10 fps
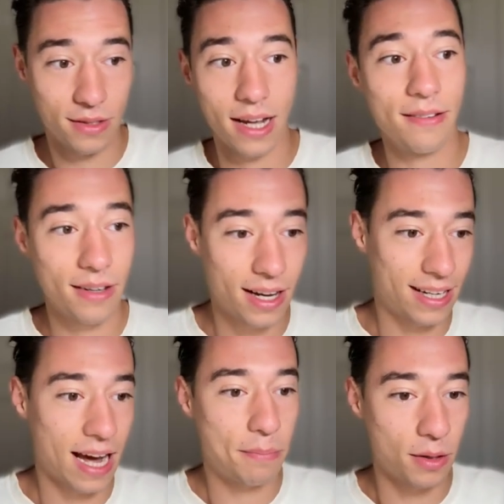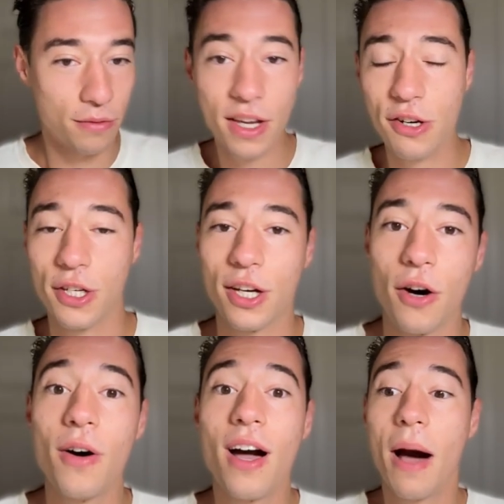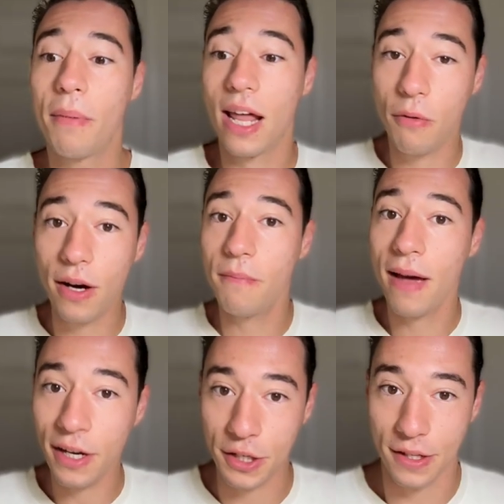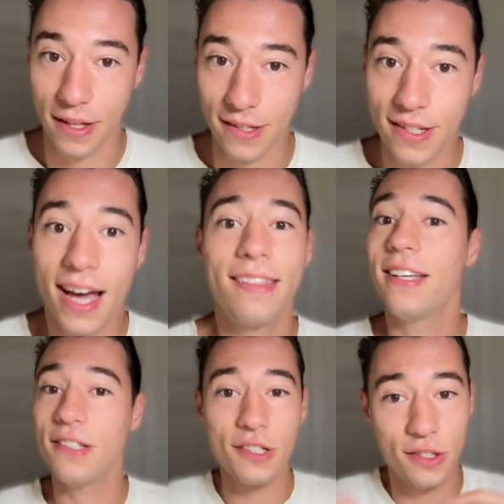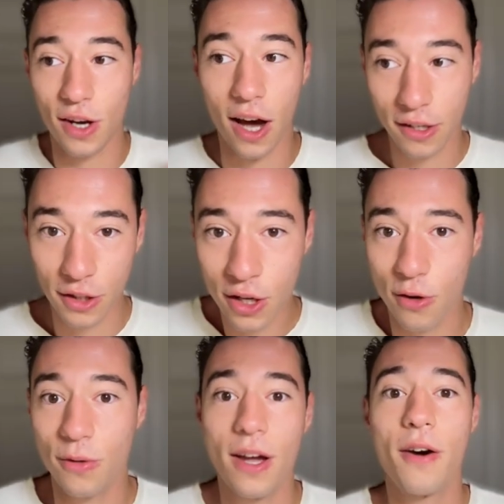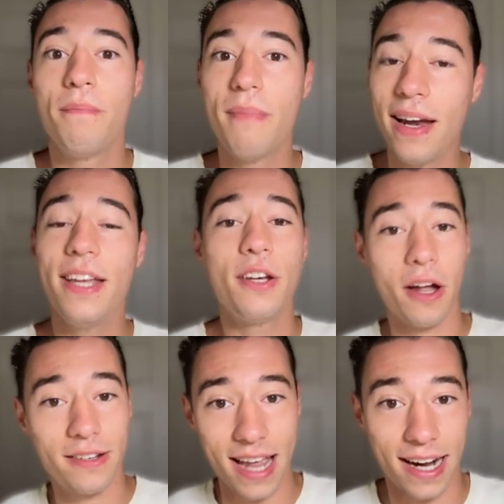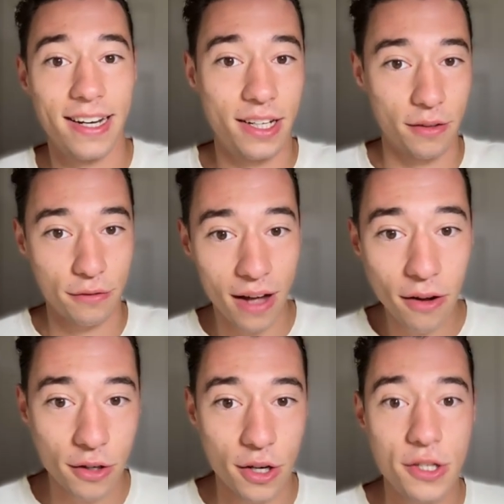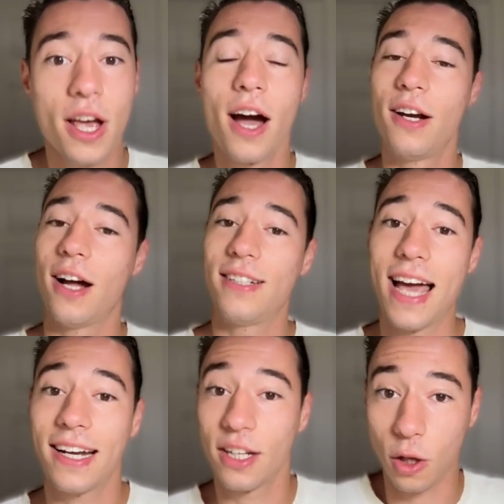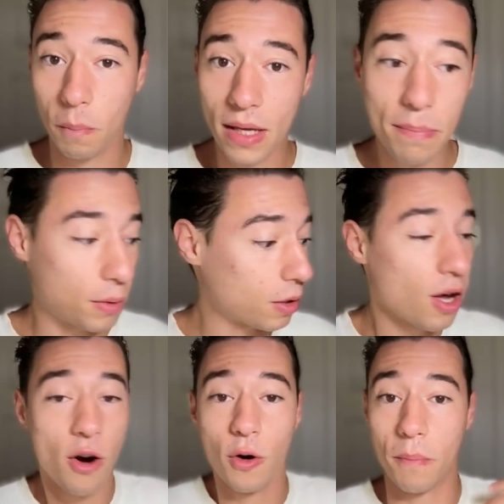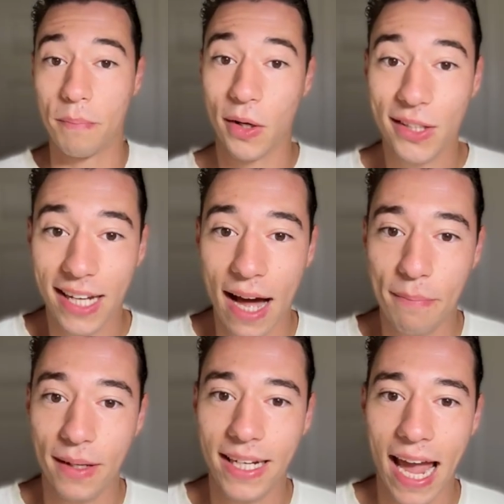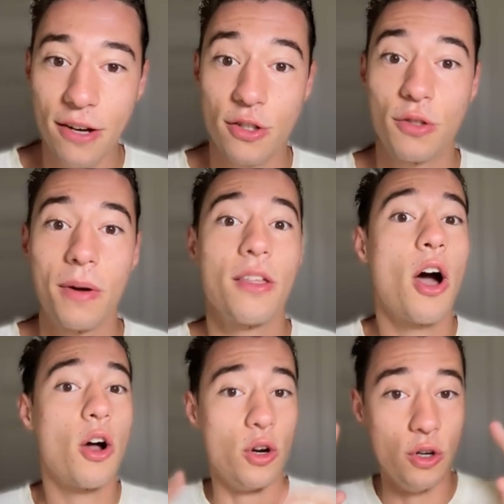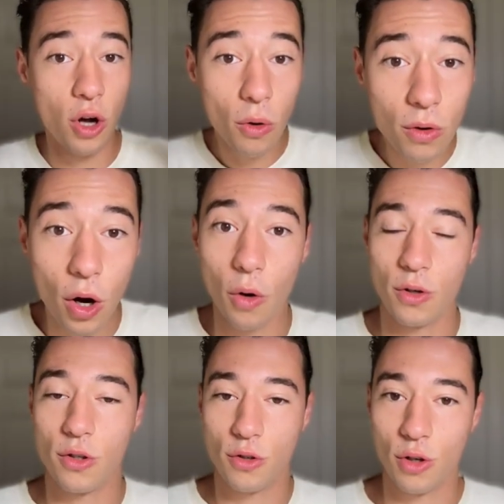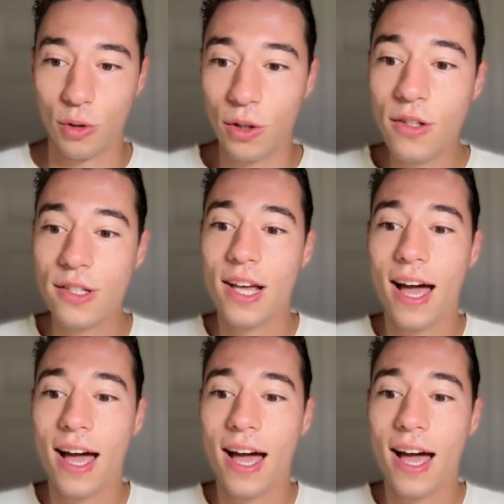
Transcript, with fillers: done a couple of years ago, but I want to mention this. This is not new. There are many non technical founders, non technical people who are building applications with no code tools